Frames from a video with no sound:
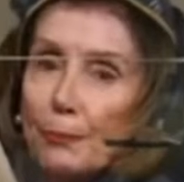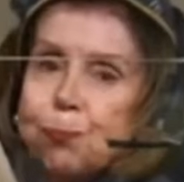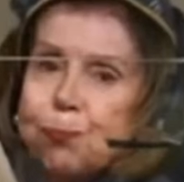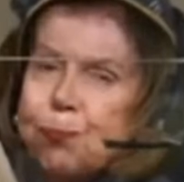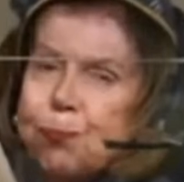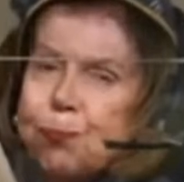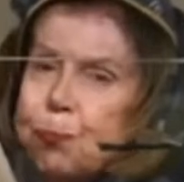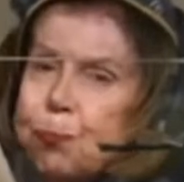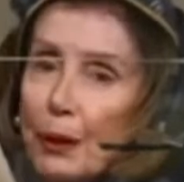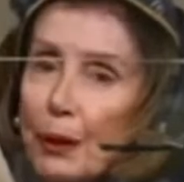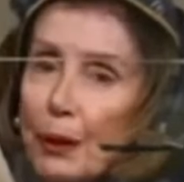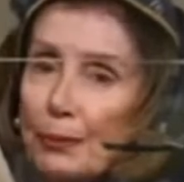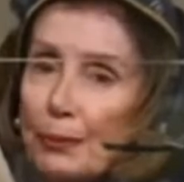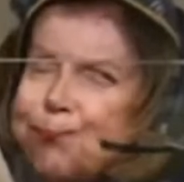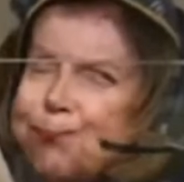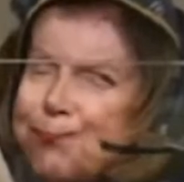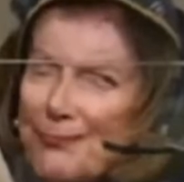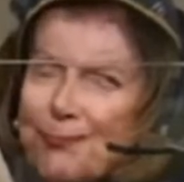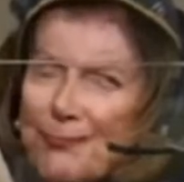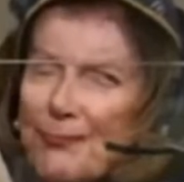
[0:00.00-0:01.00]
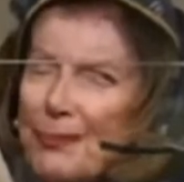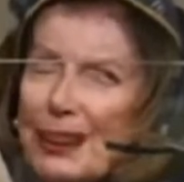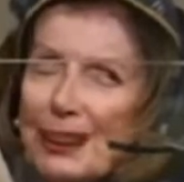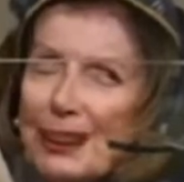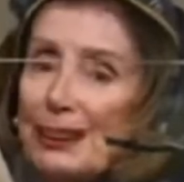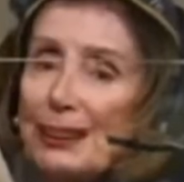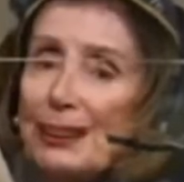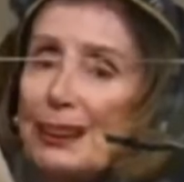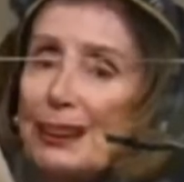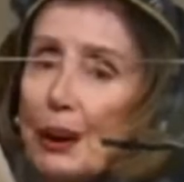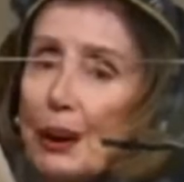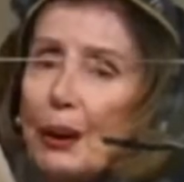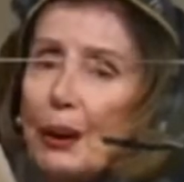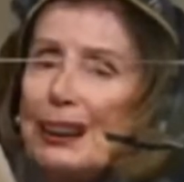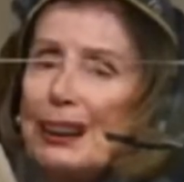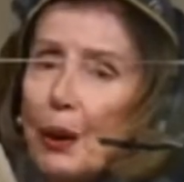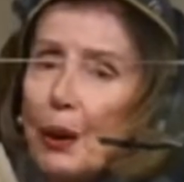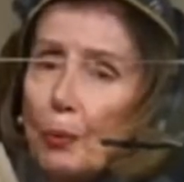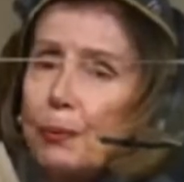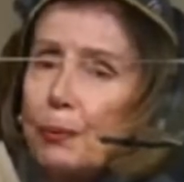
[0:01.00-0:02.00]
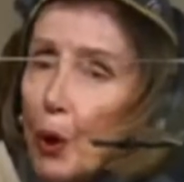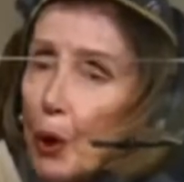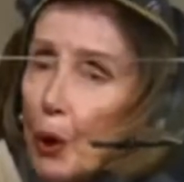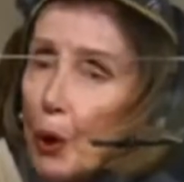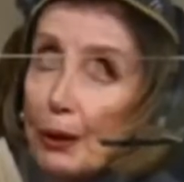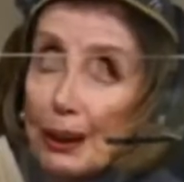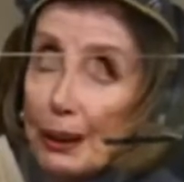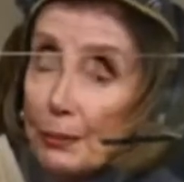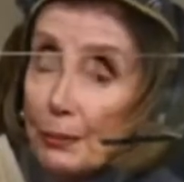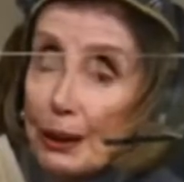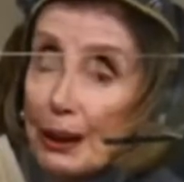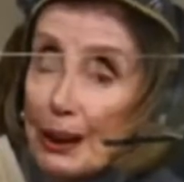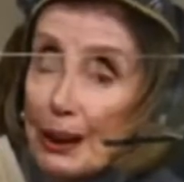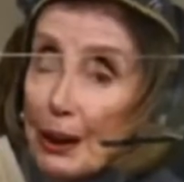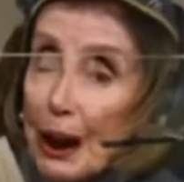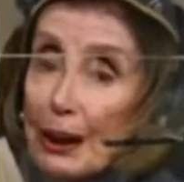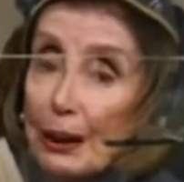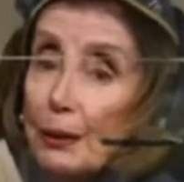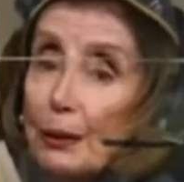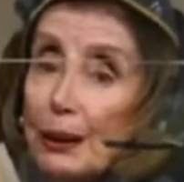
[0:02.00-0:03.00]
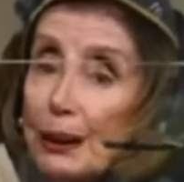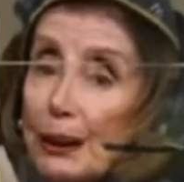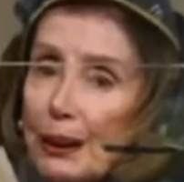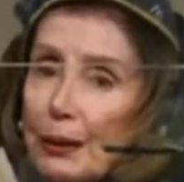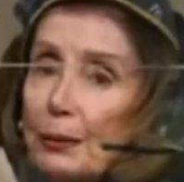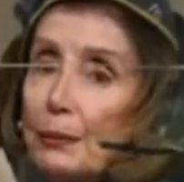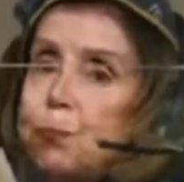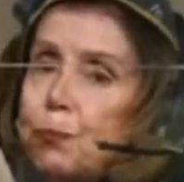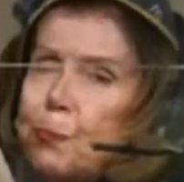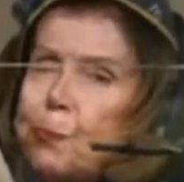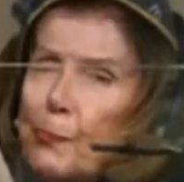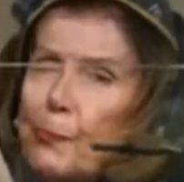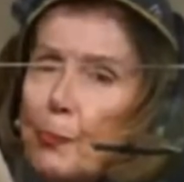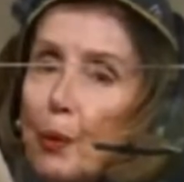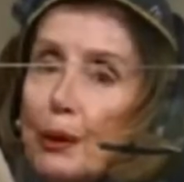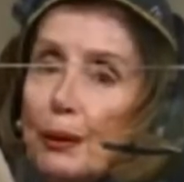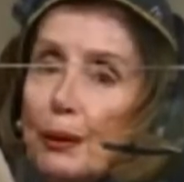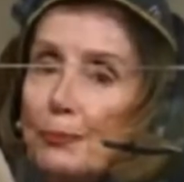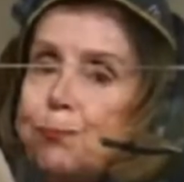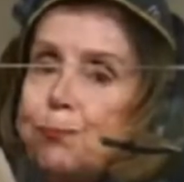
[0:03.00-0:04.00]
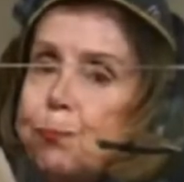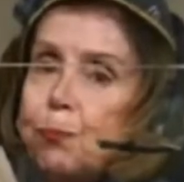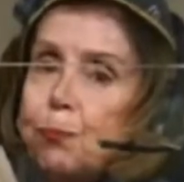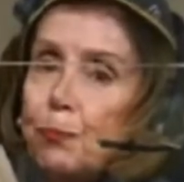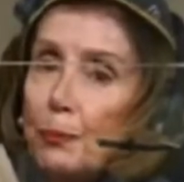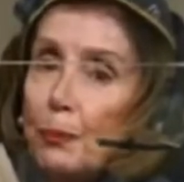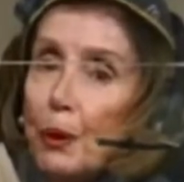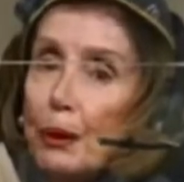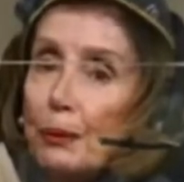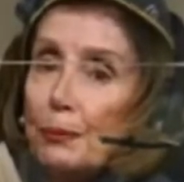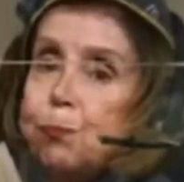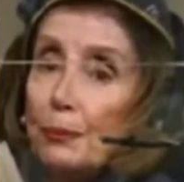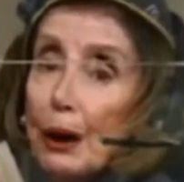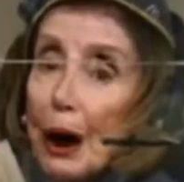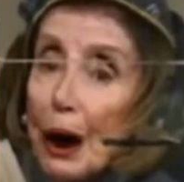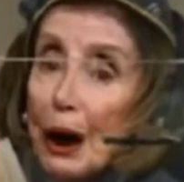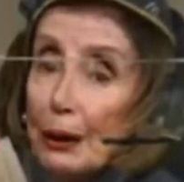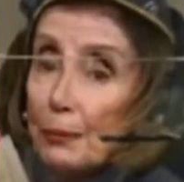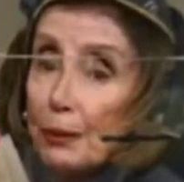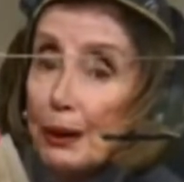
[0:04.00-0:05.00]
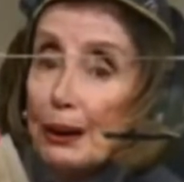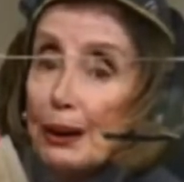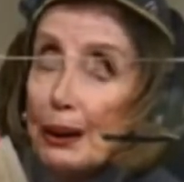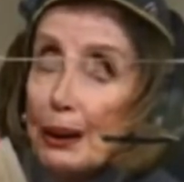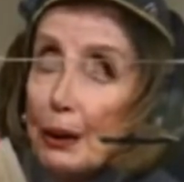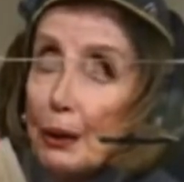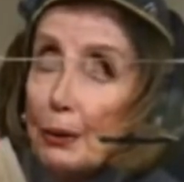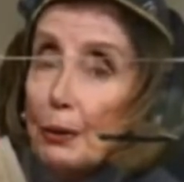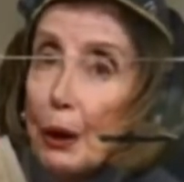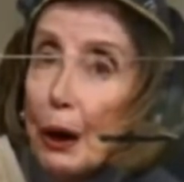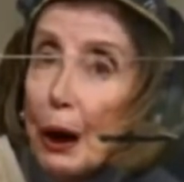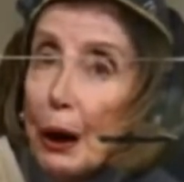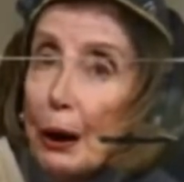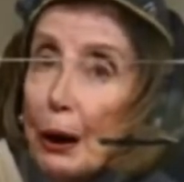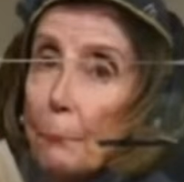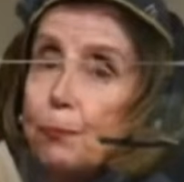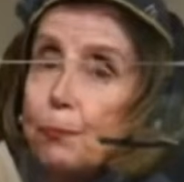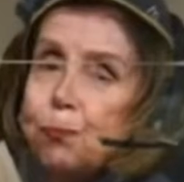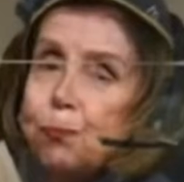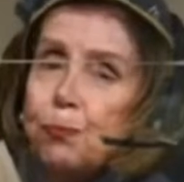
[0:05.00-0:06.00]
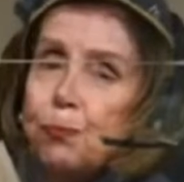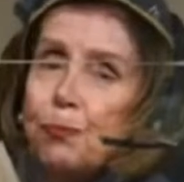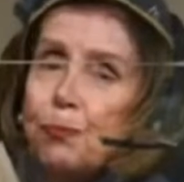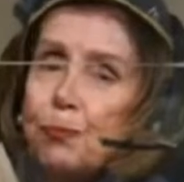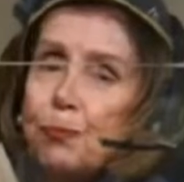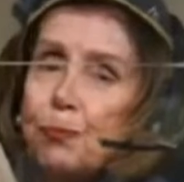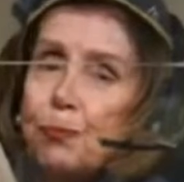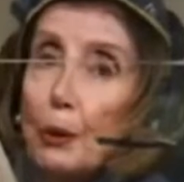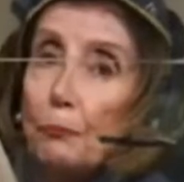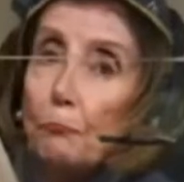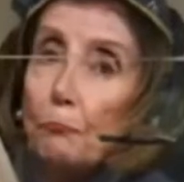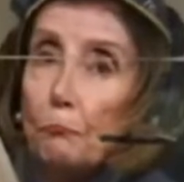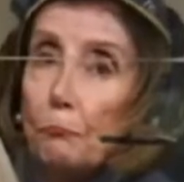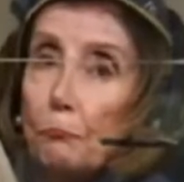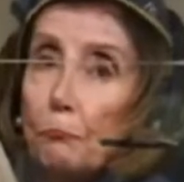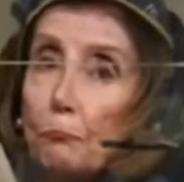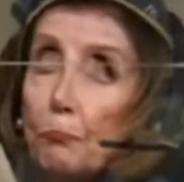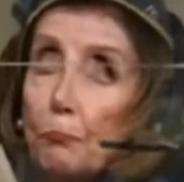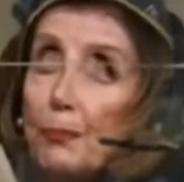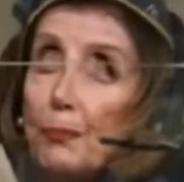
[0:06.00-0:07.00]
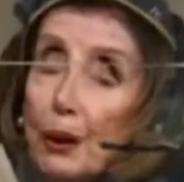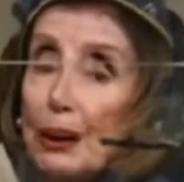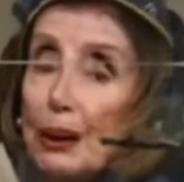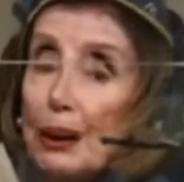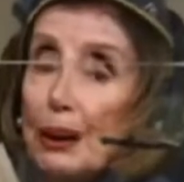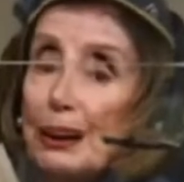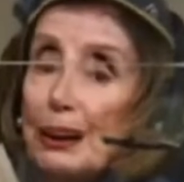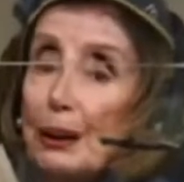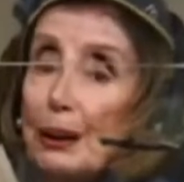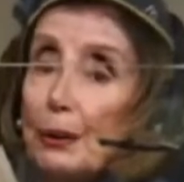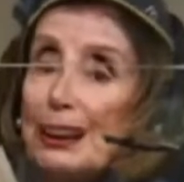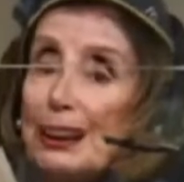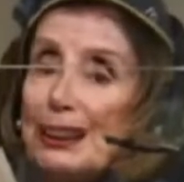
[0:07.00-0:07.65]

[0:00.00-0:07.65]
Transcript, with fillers: you work at McDonald's now? I don't work at McDonald's. Then what are you doing here? I'm just here, um, volunteering